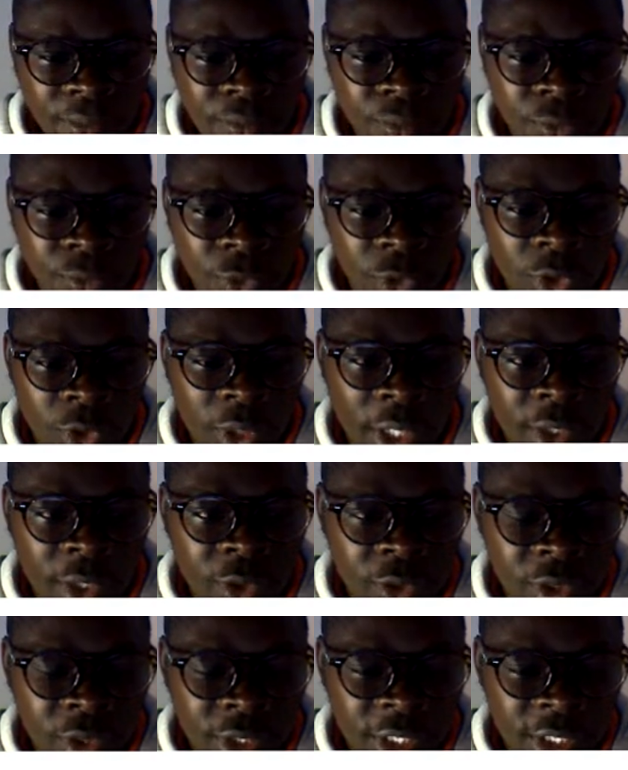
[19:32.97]
You can use
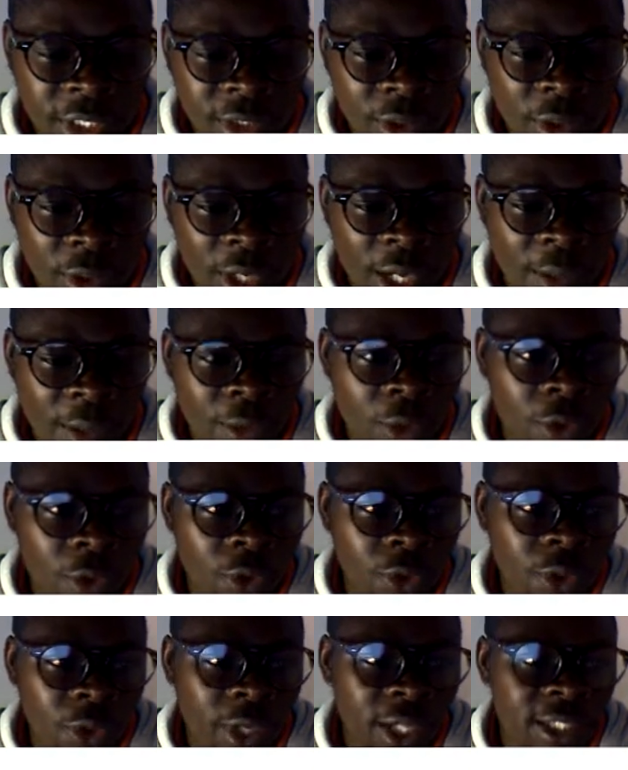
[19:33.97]
this column, or you
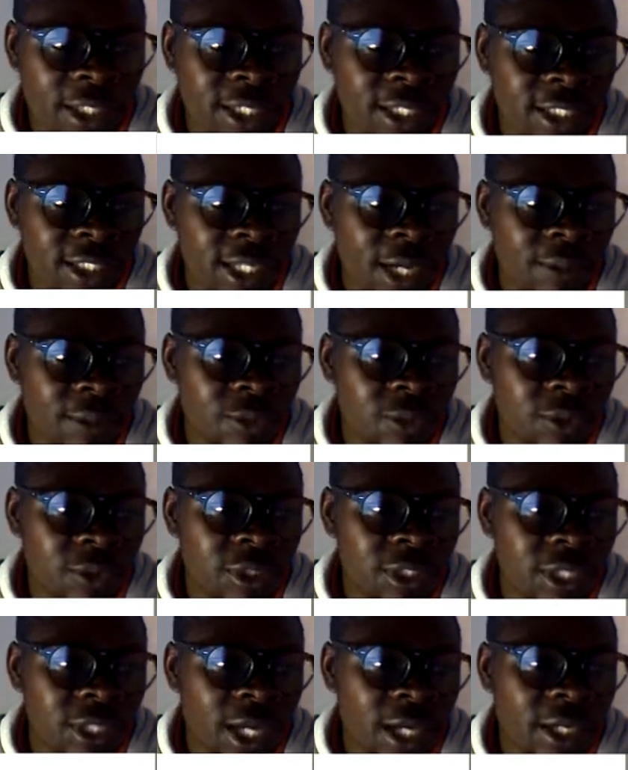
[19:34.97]
can just come to this
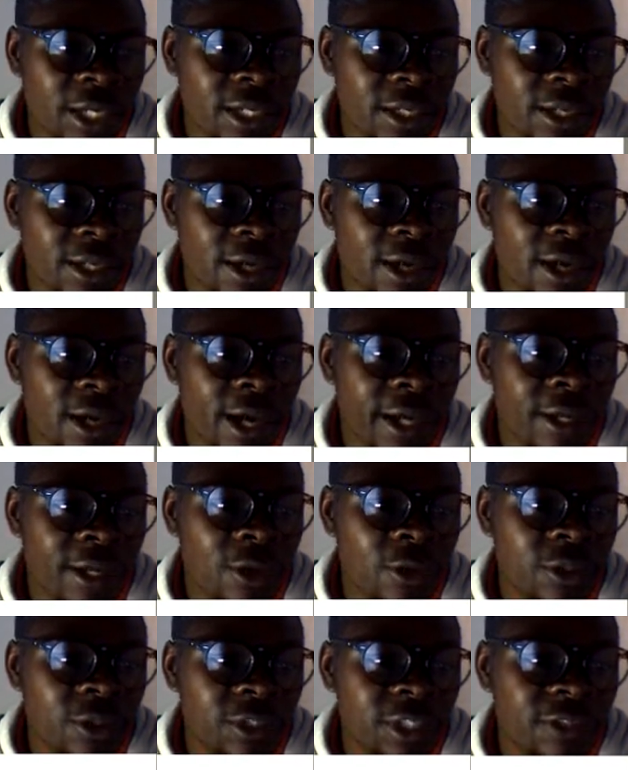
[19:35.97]
add content